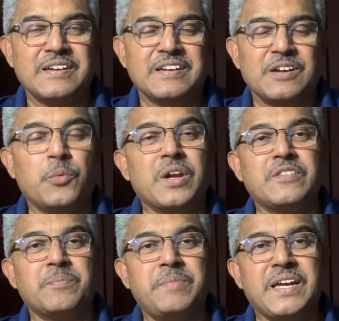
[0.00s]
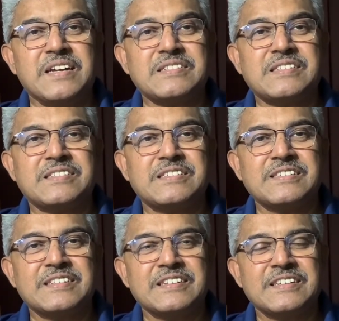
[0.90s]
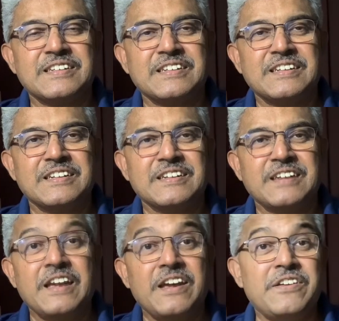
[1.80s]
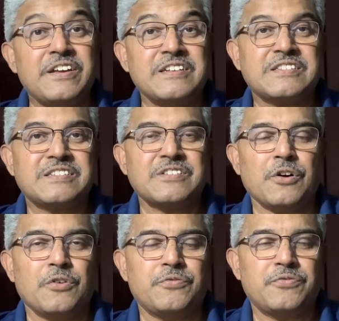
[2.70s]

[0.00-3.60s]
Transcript: Now, one of the biggest areas of